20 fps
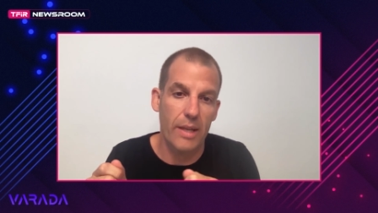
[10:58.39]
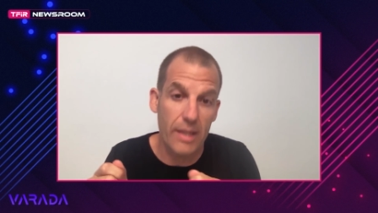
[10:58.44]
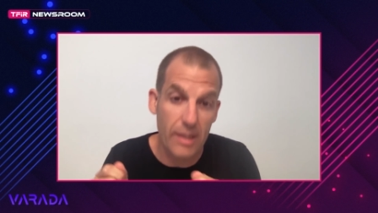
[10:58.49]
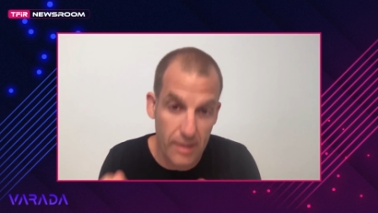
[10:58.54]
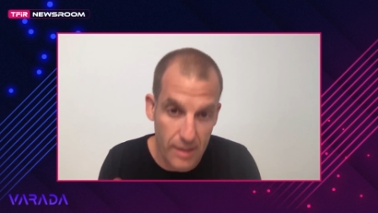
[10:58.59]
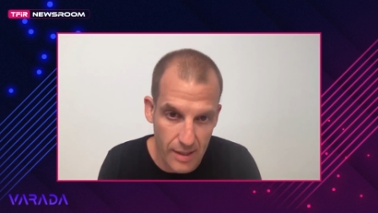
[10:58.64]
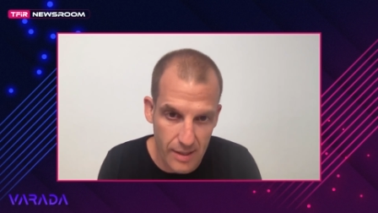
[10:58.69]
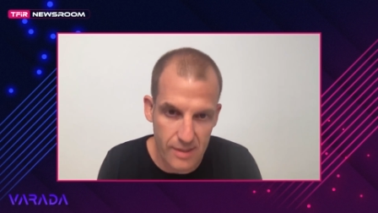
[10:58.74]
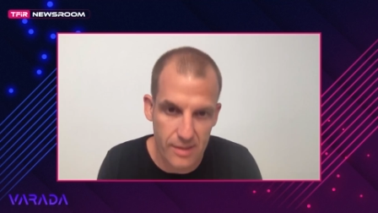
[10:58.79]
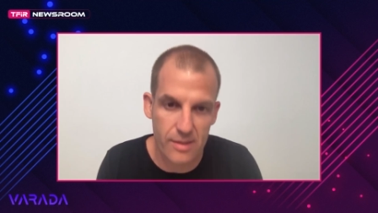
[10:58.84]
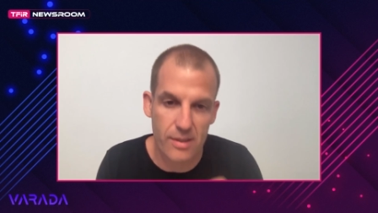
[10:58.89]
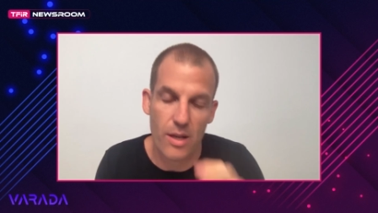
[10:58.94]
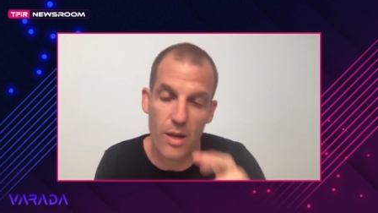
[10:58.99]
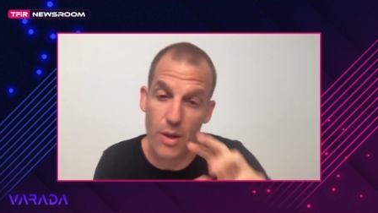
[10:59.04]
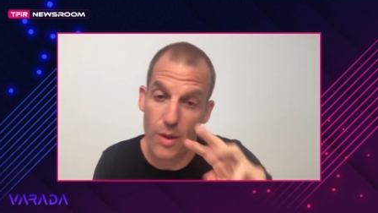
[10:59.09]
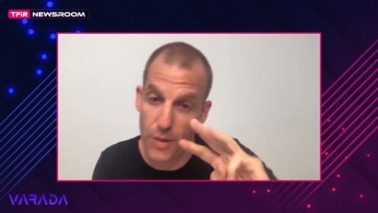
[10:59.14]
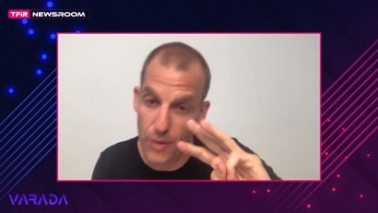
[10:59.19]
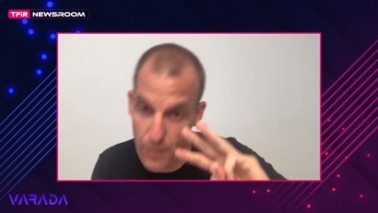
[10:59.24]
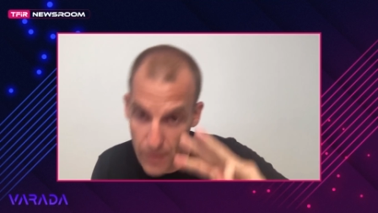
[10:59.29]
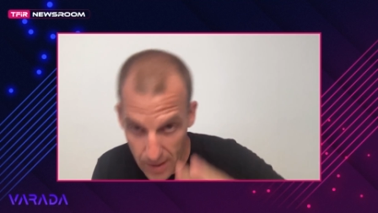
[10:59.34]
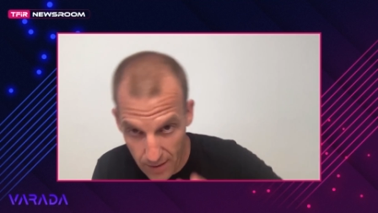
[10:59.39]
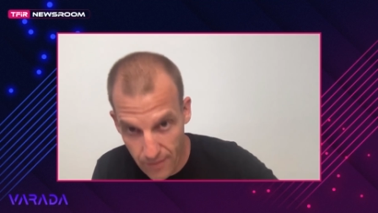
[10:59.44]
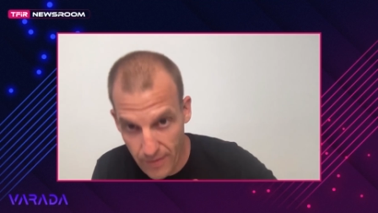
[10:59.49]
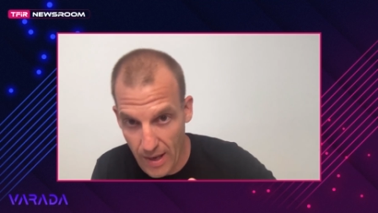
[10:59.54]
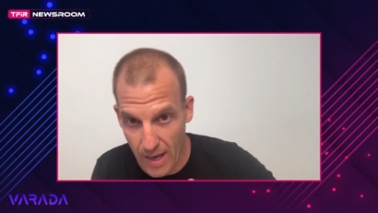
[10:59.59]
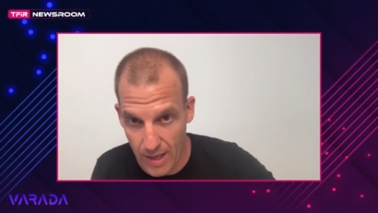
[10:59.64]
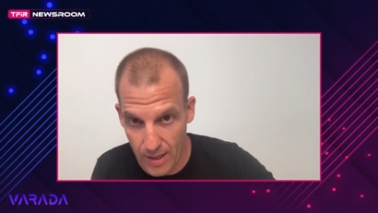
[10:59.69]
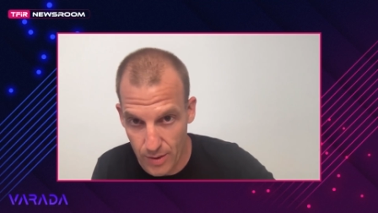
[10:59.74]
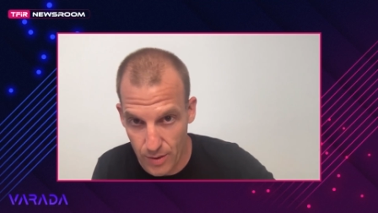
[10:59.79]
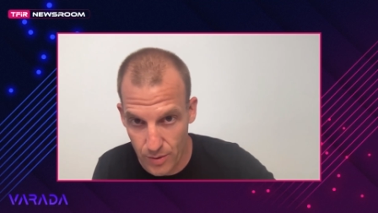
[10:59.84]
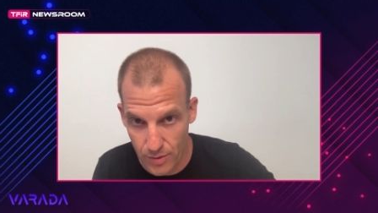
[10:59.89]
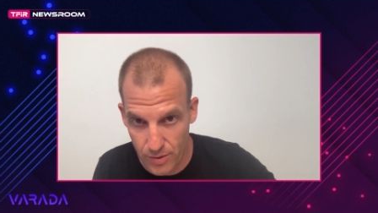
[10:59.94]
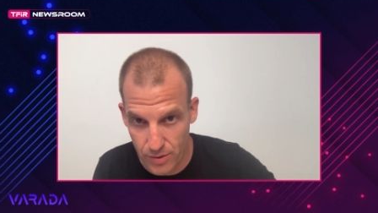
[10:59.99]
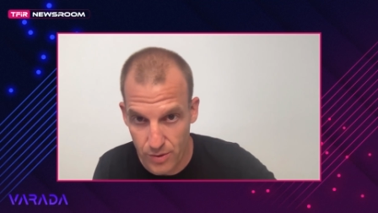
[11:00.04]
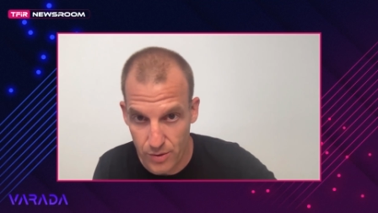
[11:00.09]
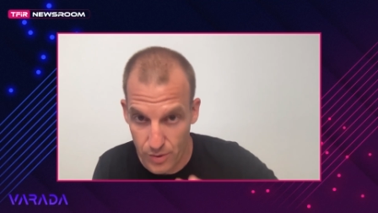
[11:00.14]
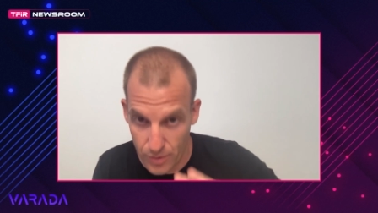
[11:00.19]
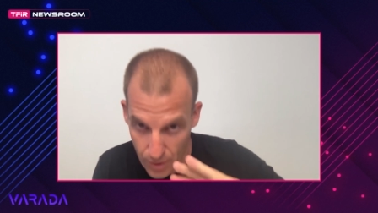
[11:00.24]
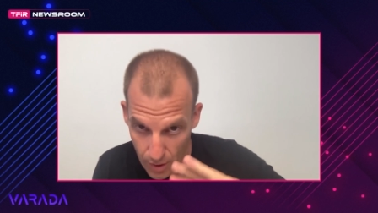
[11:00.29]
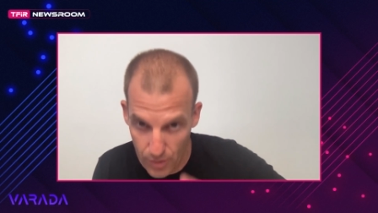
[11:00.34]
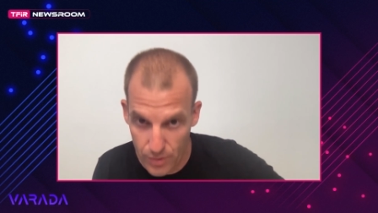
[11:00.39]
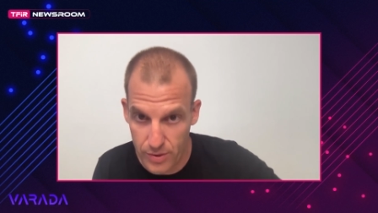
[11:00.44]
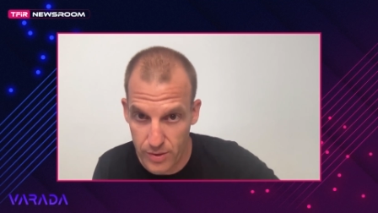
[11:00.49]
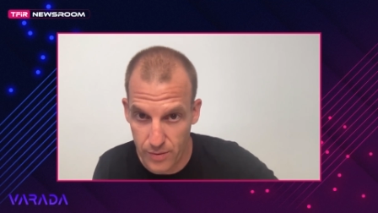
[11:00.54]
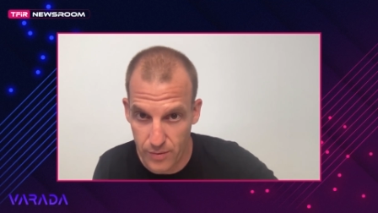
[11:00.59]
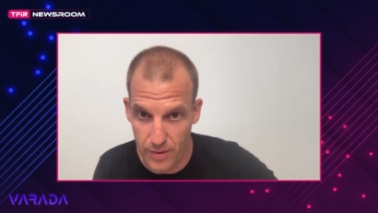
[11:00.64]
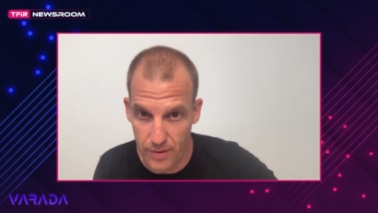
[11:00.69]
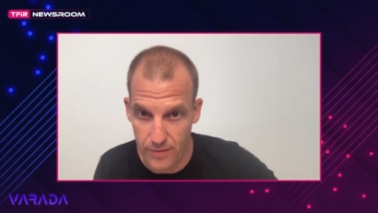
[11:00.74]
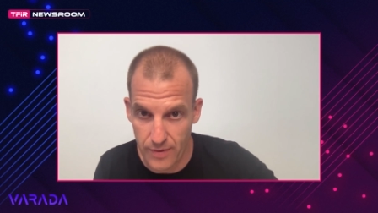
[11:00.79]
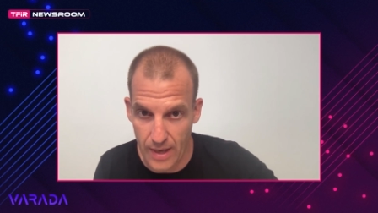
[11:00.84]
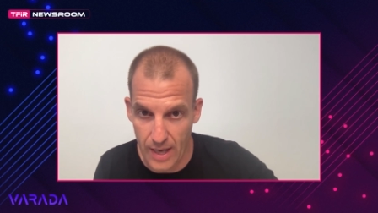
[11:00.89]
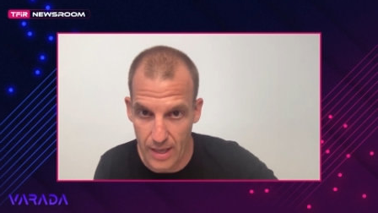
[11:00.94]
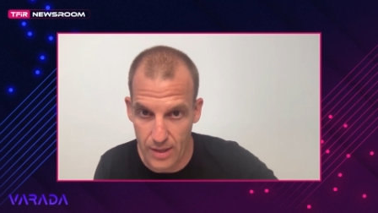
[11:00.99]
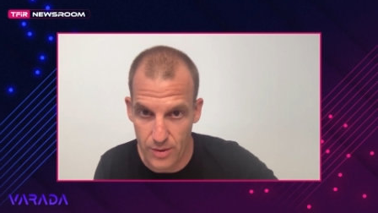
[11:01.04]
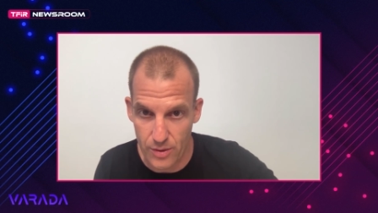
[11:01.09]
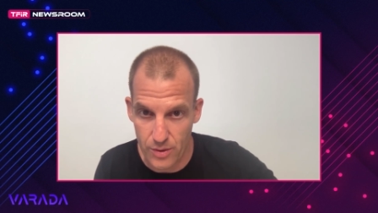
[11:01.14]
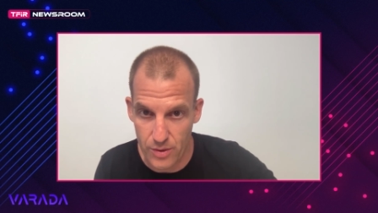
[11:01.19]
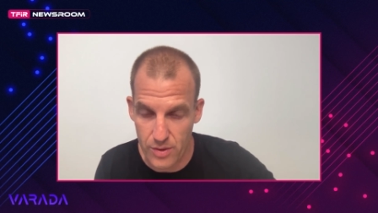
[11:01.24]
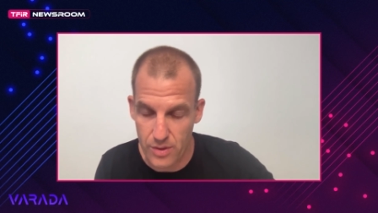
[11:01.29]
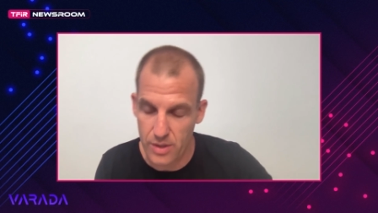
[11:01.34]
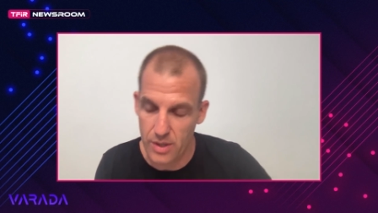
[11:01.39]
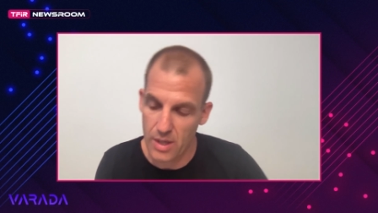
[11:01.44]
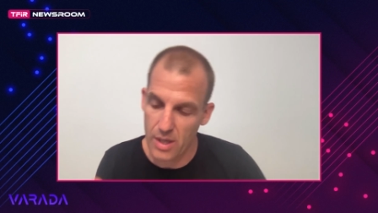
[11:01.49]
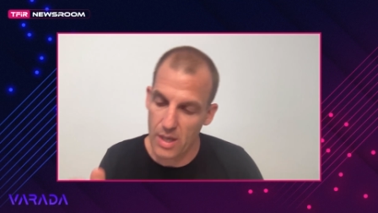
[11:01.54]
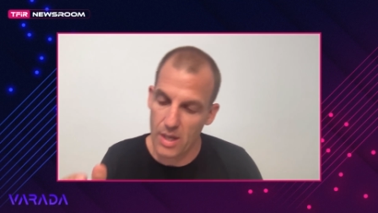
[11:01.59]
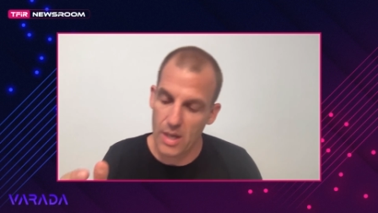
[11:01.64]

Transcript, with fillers: index three values, those three values.